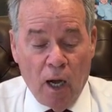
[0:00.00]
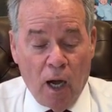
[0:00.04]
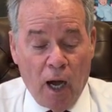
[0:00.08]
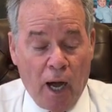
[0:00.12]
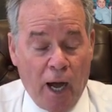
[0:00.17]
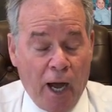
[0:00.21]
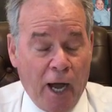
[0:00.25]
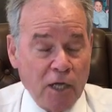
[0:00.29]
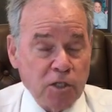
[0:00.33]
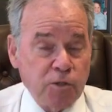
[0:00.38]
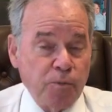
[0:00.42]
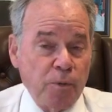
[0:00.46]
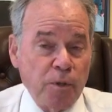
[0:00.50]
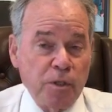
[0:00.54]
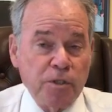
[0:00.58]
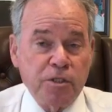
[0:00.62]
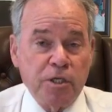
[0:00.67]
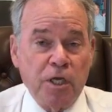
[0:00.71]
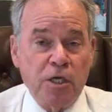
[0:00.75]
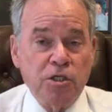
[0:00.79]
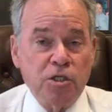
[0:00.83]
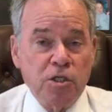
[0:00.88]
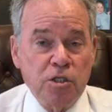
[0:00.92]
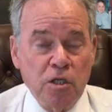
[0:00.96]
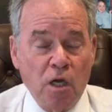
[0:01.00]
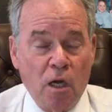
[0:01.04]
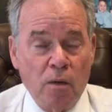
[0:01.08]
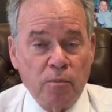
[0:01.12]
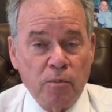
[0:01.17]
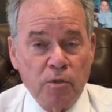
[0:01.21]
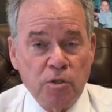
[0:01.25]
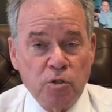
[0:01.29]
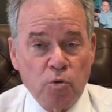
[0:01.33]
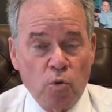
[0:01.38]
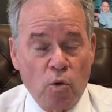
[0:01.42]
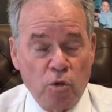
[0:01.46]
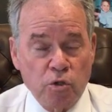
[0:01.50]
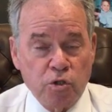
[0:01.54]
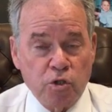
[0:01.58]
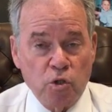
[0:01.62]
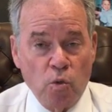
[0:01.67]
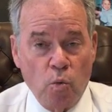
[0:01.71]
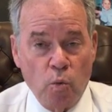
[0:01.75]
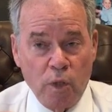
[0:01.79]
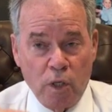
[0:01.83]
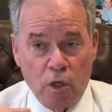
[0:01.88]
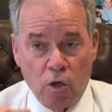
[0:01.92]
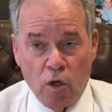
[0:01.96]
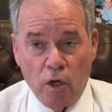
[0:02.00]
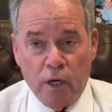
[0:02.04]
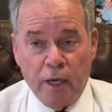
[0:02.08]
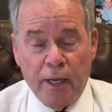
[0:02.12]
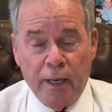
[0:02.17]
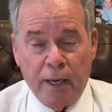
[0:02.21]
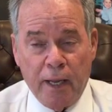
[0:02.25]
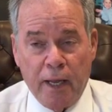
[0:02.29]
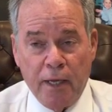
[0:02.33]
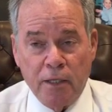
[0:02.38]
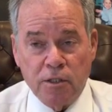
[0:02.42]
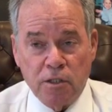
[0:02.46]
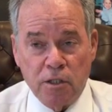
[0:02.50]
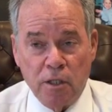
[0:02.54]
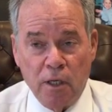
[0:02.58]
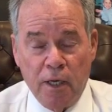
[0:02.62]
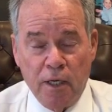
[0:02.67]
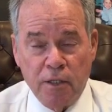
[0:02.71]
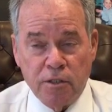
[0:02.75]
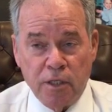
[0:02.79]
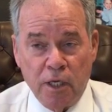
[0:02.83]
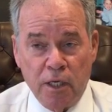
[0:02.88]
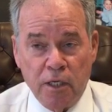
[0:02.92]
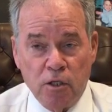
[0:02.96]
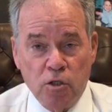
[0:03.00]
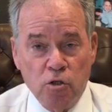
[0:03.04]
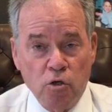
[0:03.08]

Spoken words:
A hospitalization number is also, we look at it as a